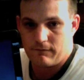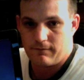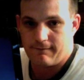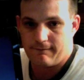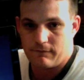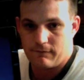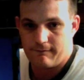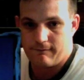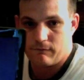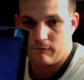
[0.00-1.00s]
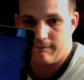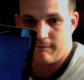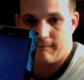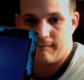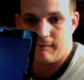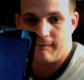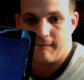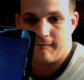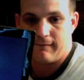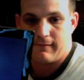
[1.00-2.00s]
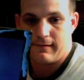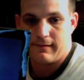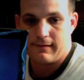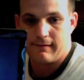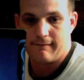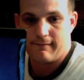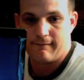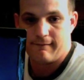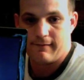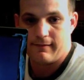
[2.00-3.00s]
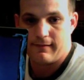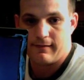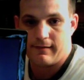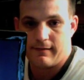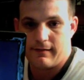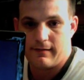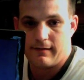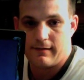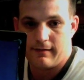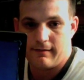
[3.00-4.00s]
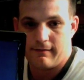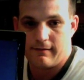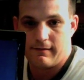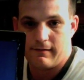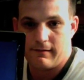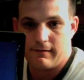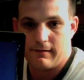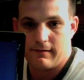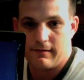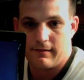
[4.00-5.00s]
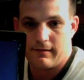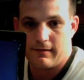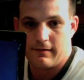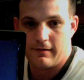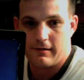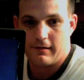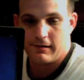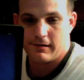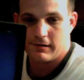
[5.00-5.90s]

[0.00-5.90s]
[no speech]